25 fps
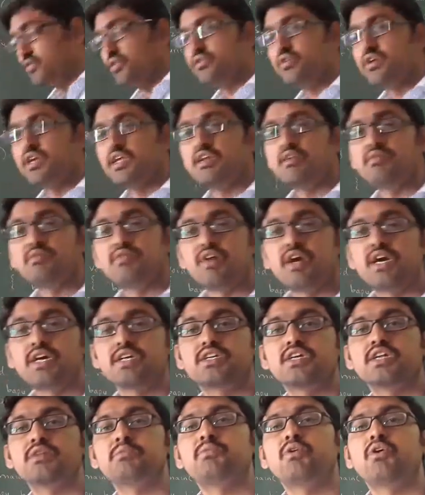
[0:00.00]
in
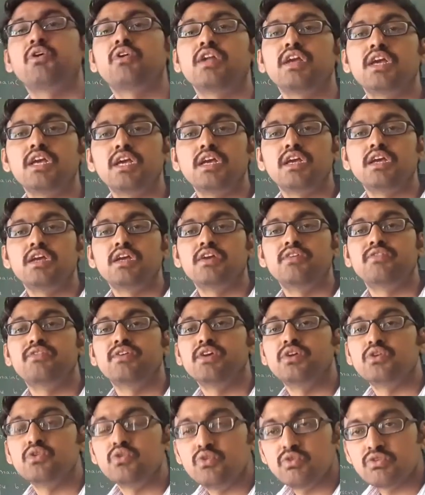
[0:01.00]
function body, if you
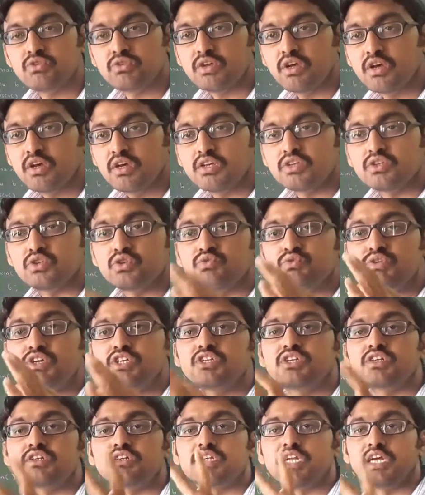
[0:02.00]
use
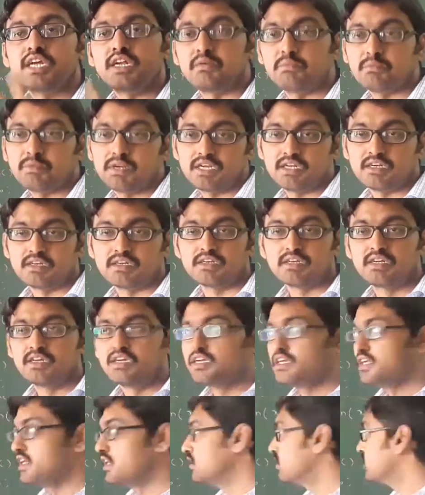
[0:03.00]
switch statement,
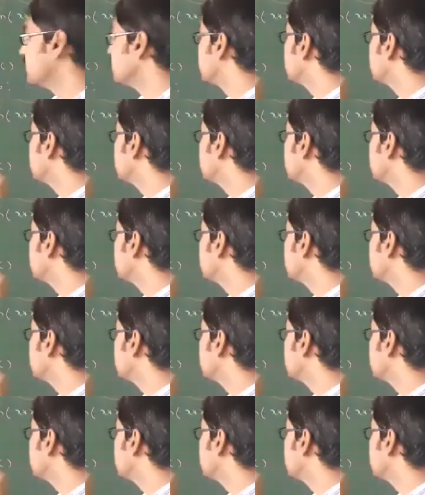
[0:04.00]
this